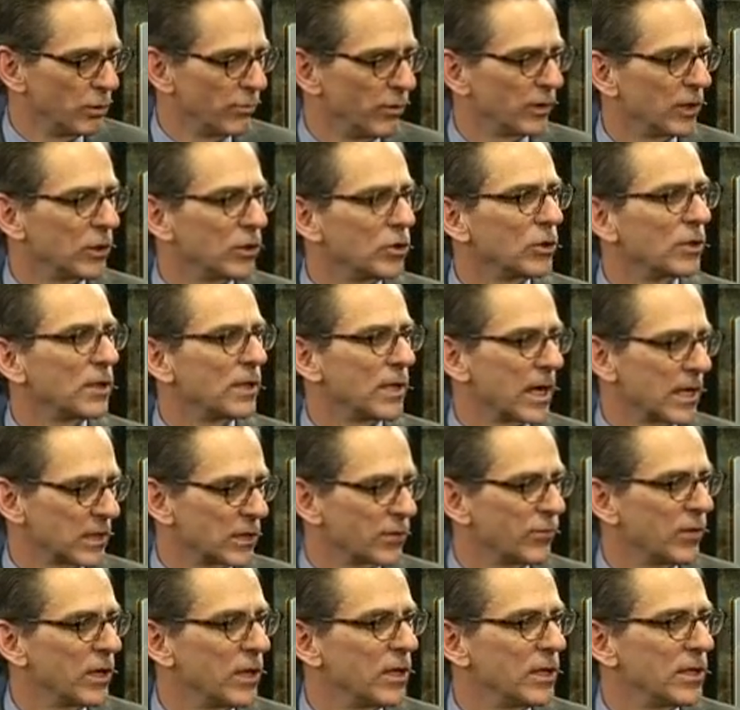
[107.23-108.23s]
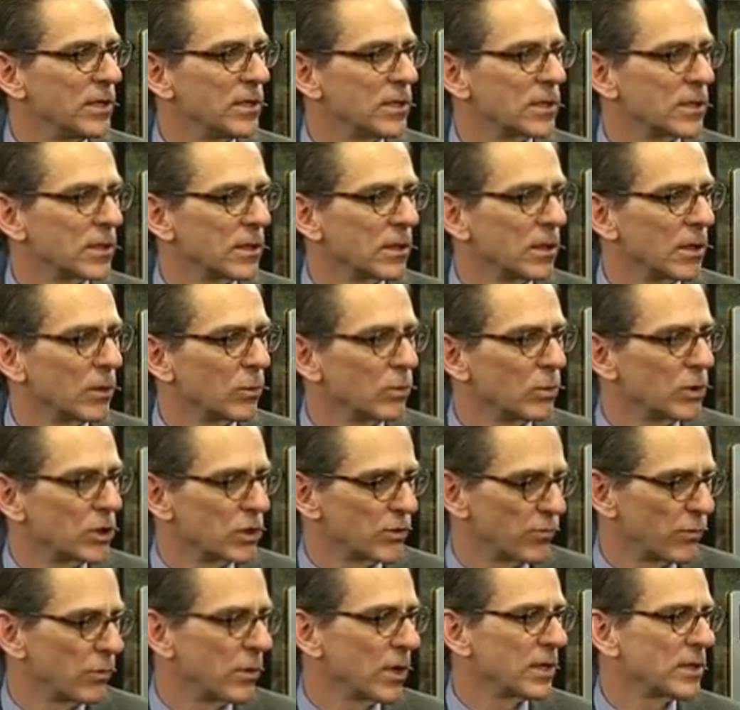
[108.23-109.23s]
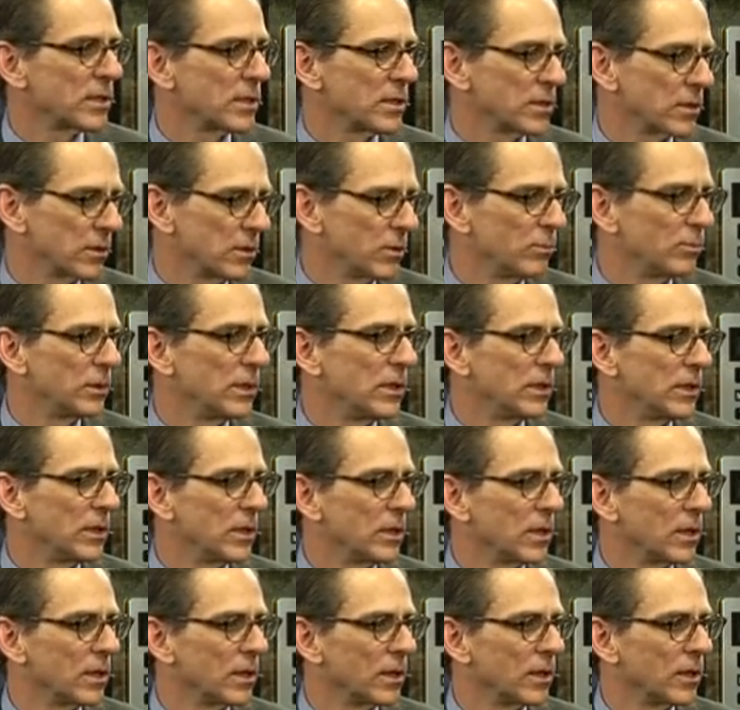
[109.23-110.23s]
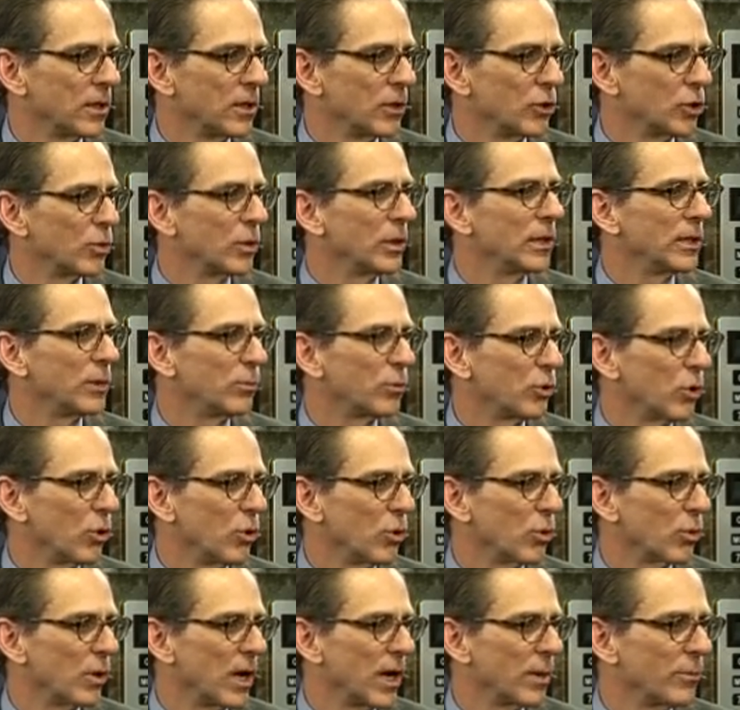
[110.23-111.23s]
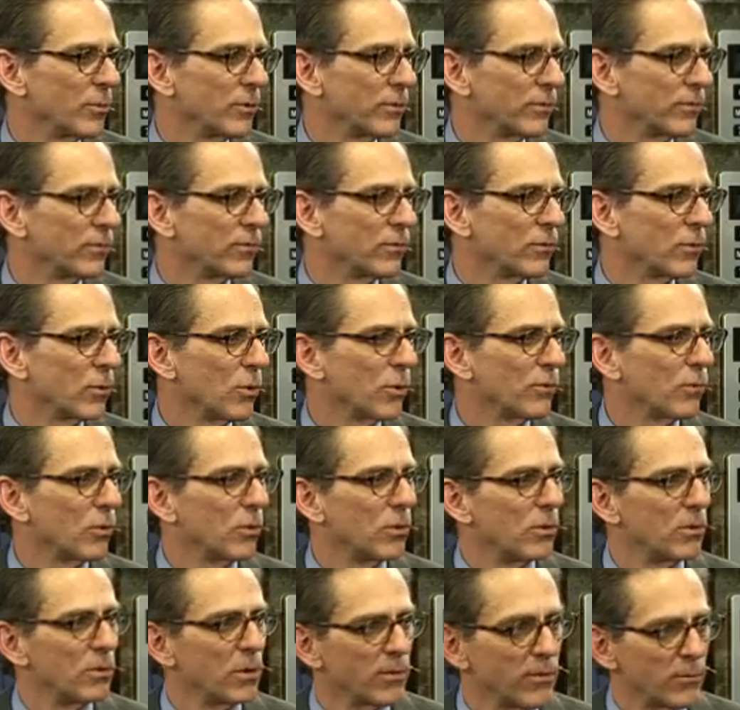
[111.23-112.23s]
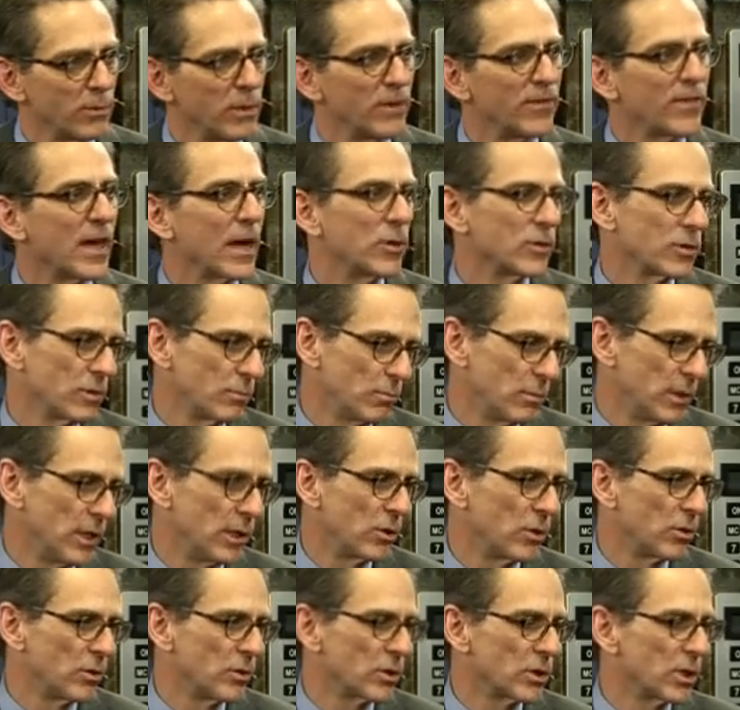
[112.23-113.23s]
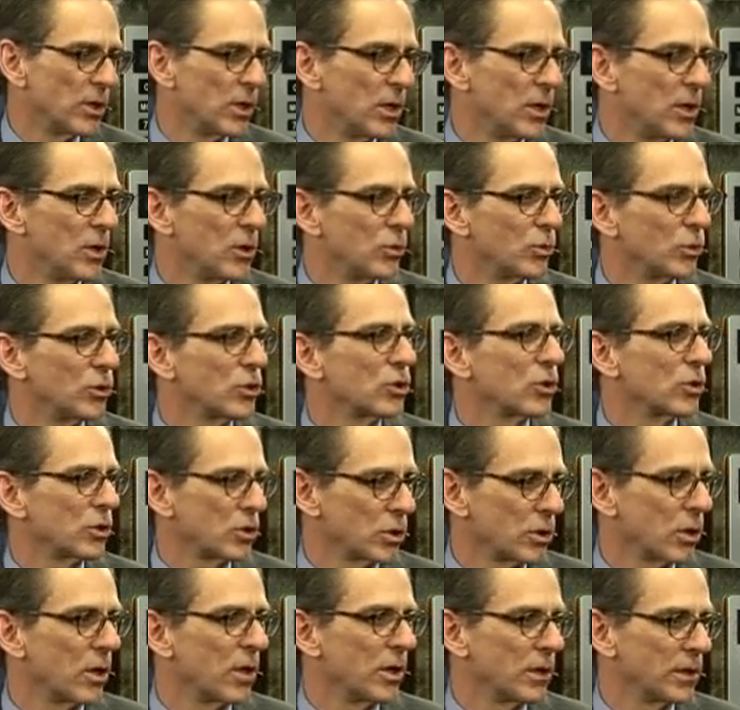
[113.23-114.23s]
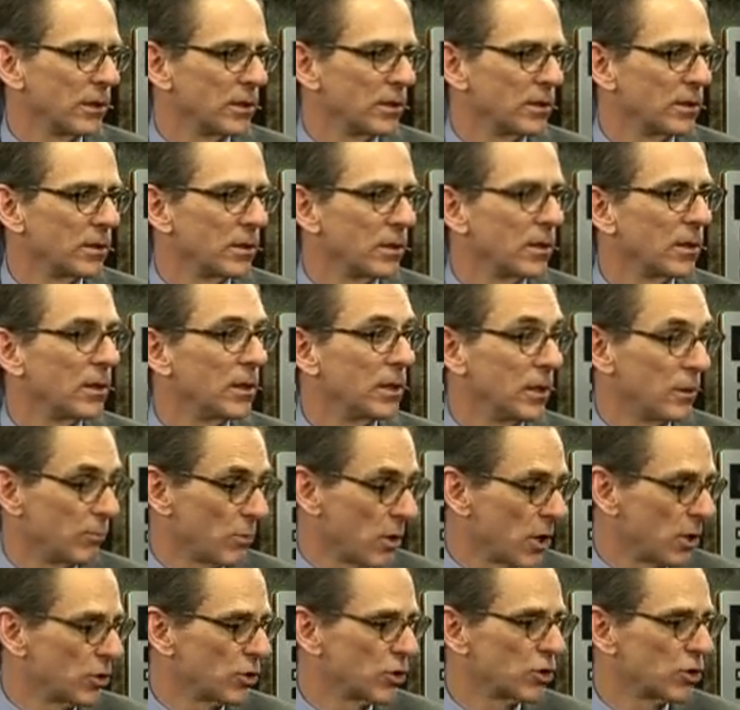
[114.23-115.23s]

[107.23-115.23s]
moving into the next phase, which for us is going to be a drilling program of over 3,000 meters, which should start in